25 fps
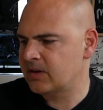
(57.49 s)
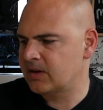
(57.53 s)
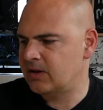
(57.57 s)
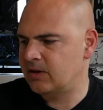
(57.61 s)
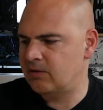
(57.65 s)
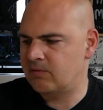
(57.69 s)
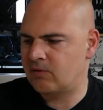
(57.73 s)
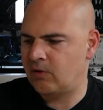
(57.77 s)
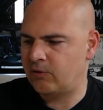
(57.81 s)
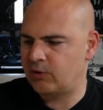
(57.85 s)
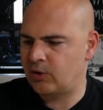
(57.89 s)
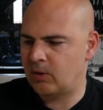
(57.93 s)

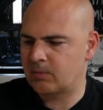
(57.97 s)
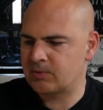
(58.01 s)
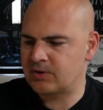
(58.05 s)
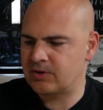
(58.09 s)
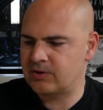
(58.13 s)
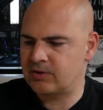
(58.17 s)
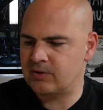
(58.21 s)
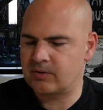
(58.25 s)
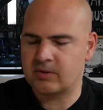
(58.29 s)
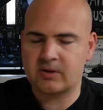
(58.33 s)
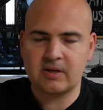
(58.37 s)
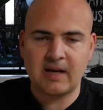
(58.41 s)
You've got the option
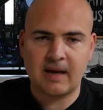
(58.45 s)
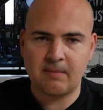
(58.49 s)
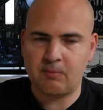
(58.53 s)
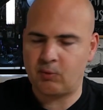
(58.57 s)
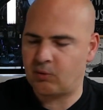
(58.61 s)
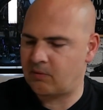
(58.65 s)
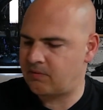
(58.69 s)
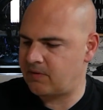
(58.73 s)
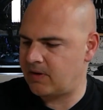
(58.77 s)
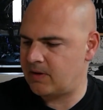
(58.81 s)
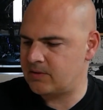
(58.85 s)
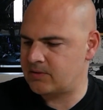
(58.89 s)
to select
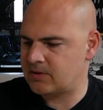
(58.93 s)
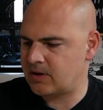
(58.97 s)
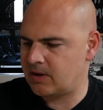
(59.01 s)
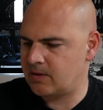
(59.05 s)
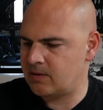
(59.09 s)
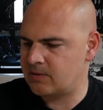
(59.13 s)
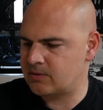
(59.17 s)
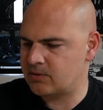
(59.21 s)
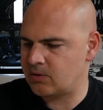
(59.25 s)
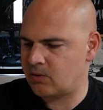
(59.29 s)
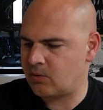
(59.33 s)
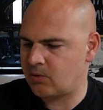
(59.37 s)
more
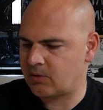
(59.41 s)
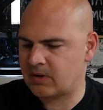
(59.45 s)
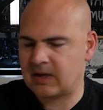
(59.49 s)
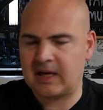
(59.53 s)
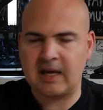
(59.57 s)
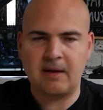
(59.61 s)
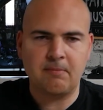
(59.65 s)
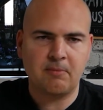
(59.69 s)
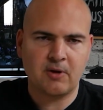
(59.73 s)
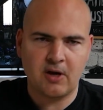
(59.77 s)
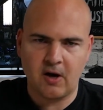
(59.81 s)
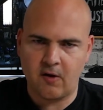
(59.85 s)
photos or
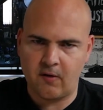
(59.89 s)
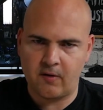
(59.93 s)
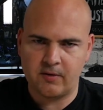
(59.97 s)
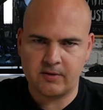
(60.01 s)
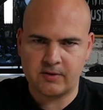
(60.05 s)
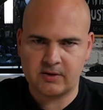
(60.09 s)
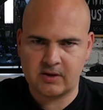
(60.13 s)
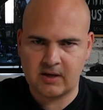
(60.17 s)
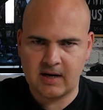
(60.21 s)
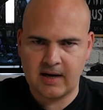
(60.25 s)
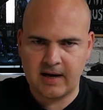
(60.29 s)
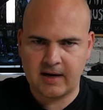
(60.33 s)
keep current
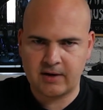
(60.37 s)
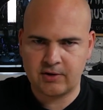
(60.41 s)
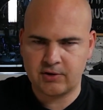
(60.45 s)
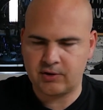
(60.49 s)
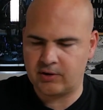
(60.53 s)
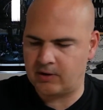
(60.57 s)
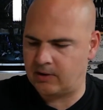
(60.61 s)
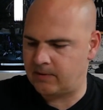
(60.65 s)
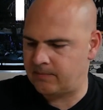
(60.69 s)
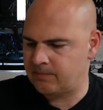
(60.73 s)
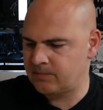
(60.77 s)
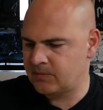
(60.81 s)

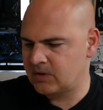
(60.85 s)
selection.